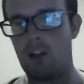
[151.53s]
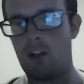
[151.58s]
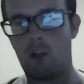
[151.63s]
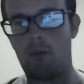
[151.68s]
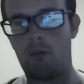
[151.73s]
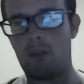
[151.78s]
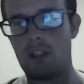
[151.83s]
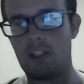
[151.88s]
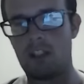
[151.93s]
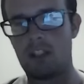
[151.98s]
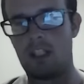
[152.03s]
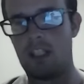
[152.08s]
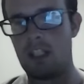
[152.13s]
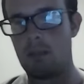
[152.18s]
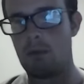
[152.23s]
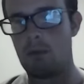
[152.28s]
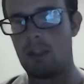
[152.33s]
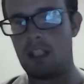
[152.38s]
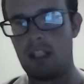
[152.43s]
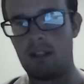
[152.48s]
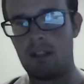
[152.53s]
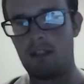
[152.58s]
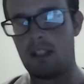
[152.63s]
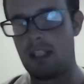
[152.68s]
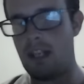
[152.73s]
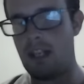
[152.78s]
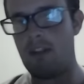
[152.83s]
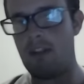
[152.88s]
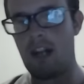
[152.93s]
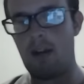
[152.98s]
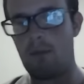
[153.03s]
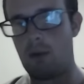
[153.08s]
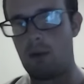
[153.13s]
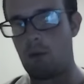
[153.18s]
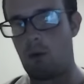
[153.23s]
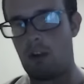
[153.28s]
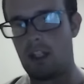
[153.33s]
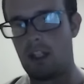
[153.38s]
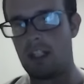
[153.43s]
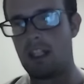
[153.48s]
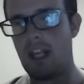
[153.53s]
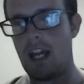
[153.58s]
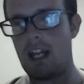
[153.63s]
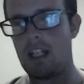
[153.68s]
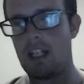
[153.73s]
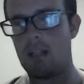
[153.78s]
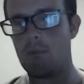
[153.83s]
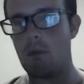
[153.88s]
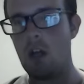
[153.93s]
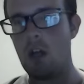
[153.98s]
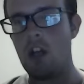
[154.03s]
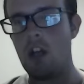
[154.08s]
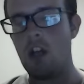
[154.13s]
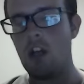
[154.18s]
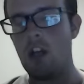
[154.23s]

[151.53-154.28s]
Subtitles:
And obviously, you were giving everyone a game.